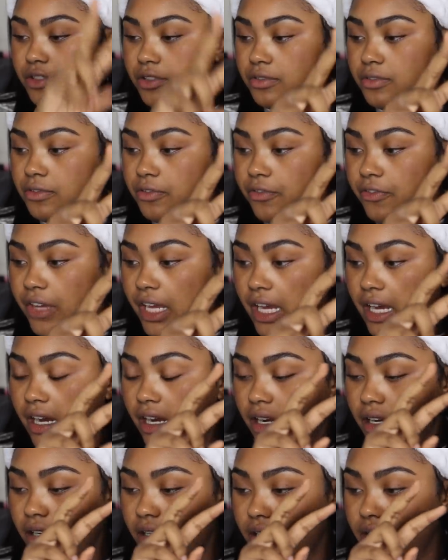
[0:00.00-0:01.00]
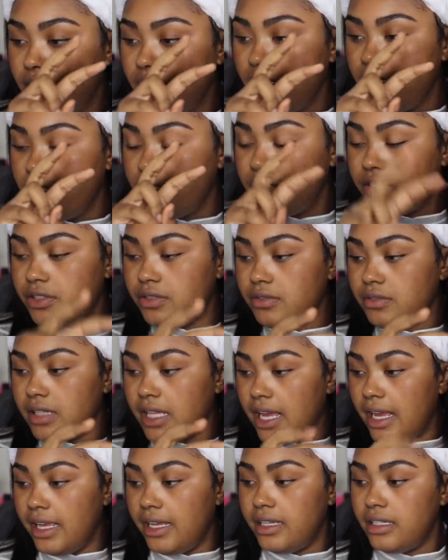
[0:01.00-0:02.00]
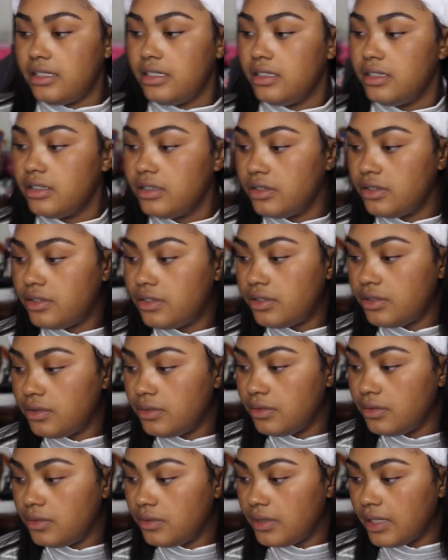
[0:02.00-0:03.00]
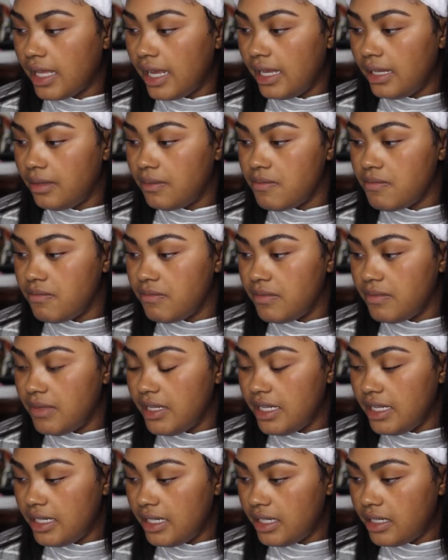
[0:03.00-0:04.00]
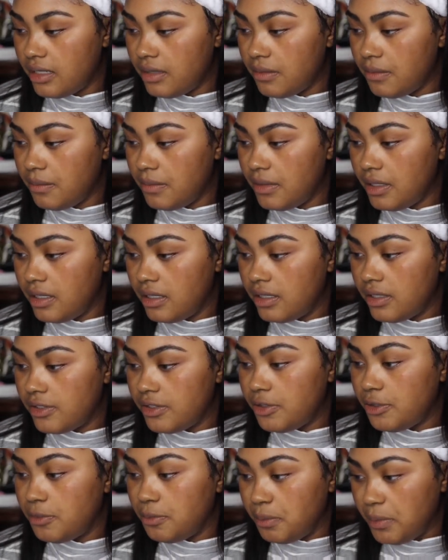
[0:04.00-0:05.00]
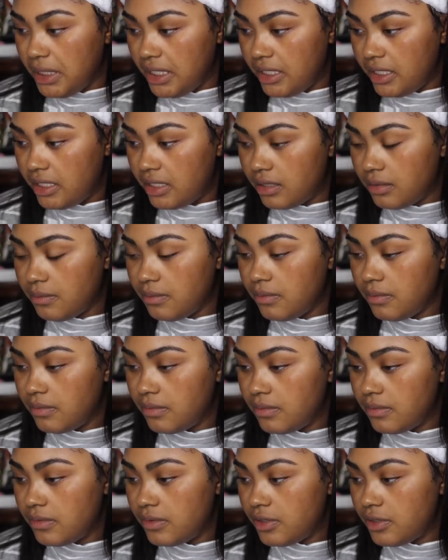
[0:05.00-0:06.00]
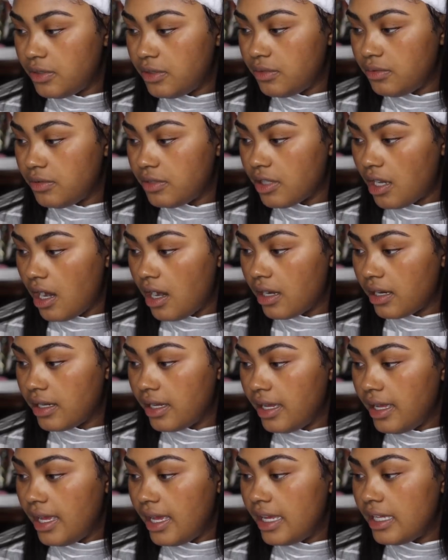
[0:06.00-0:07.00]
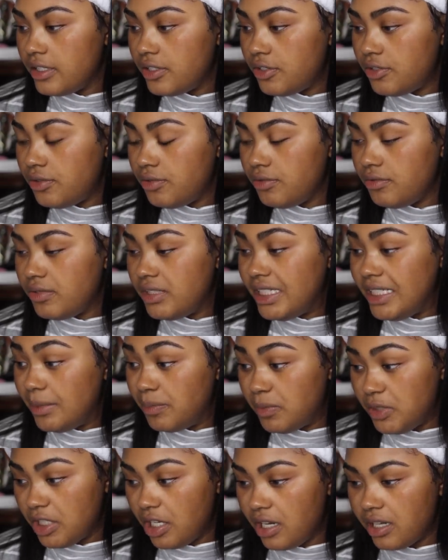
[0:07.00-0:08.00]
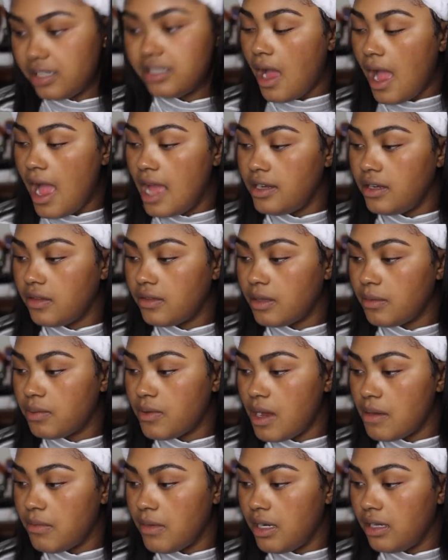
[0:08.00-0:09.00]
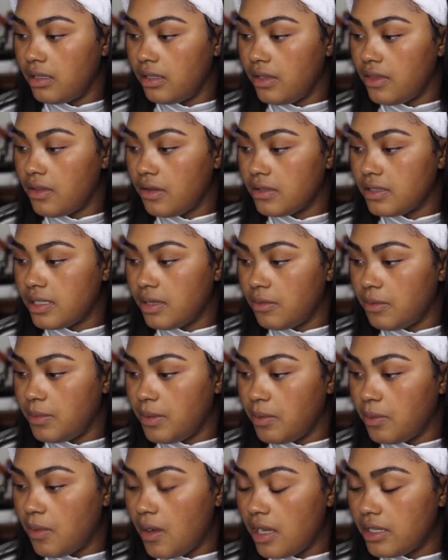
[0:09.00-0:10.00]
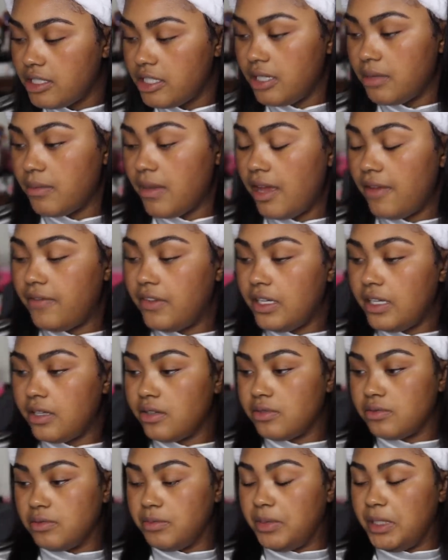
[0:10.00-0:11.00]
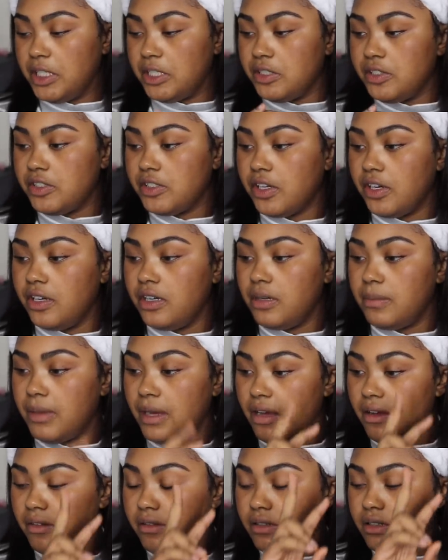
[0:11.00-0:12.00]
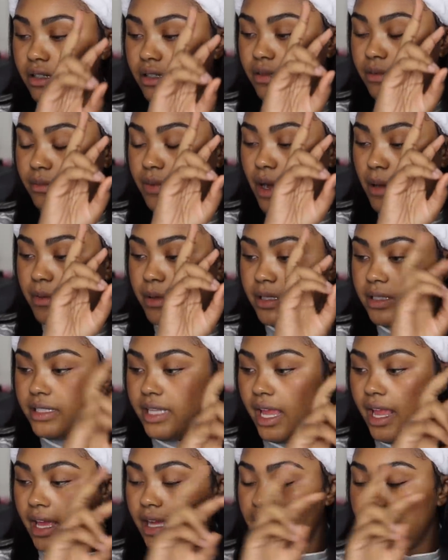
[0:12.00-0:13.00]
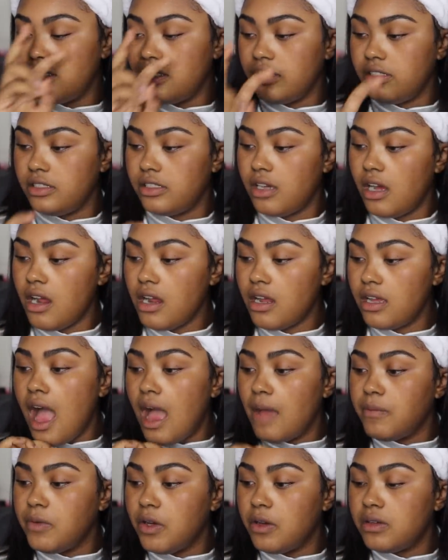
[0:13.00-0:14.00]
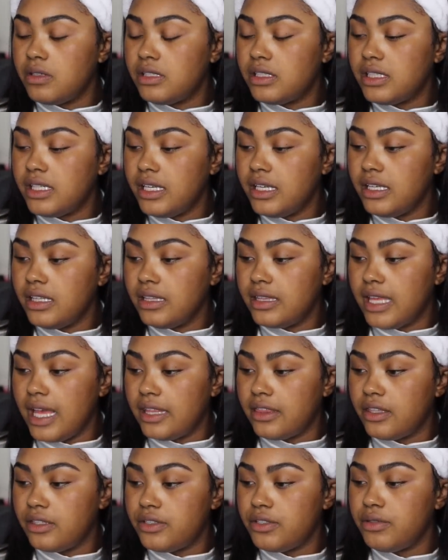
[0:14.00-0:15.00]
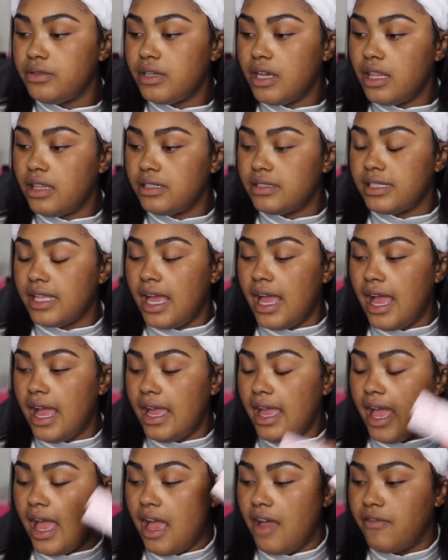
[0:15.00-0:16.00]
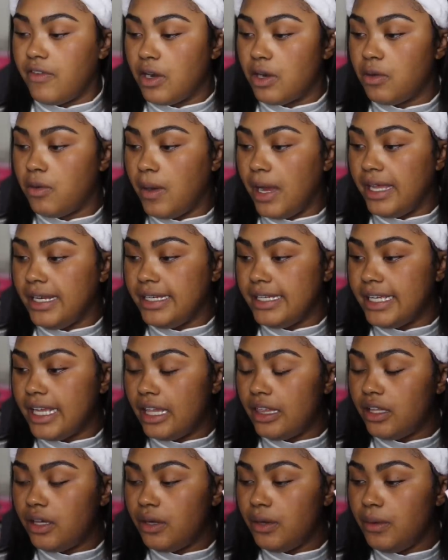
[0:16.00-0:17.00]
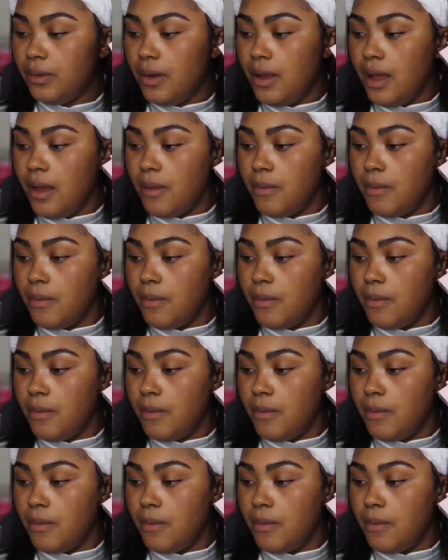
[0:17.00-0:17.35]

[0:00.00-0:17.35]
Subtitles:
Two fair, two light, medium to medium, too dark, and too deep dark. I know that primarily those that would be watching my videos would be concerned about probably tan to dark. I'm noticing that the two colors that I have are quite yellow,